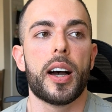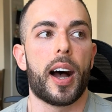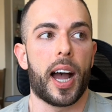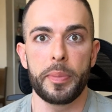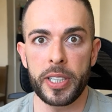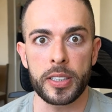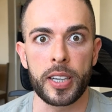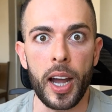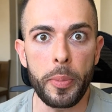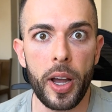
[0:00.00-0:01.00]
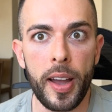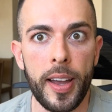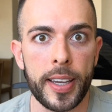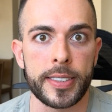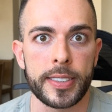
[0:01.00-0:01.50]
I mean, come
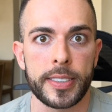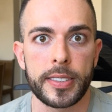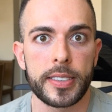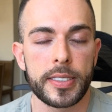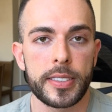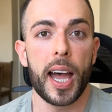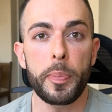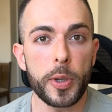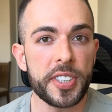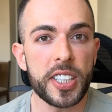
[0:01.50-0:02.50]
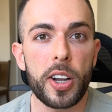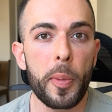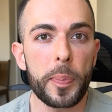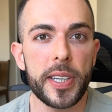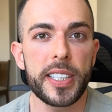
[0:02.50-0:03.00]
on! Apple's a
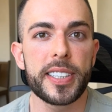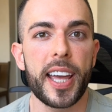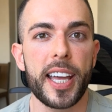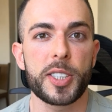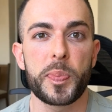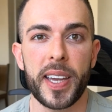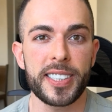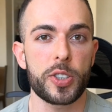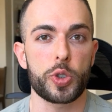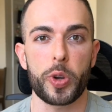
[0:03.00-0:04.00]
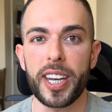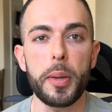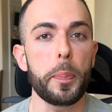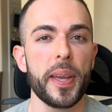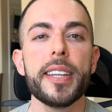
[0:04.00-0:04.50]
company that spends $20
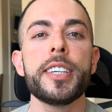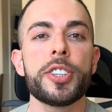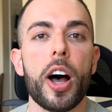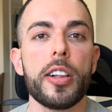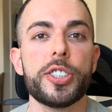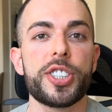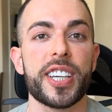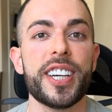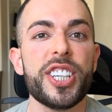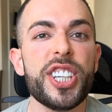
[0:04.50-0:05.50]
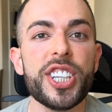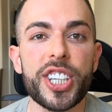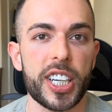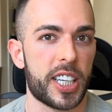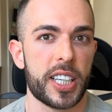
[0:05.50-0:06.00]
billion a
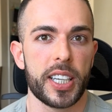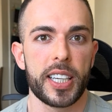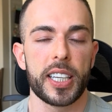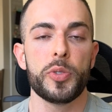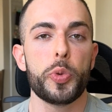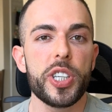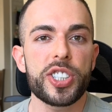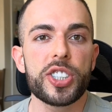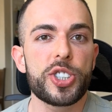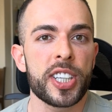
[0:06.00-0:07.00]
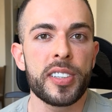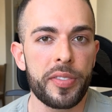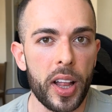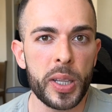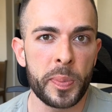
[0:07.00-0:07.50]
year in research and
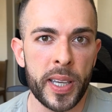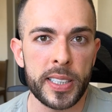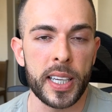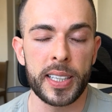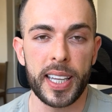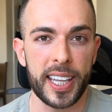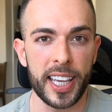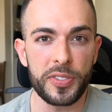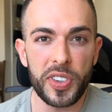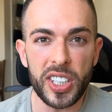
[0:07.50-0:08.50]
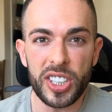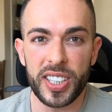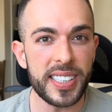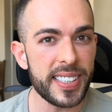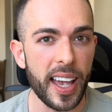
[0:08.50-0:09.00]
development, and they can't figure
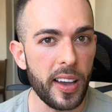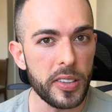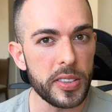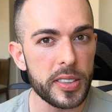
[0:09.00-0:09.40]
this out?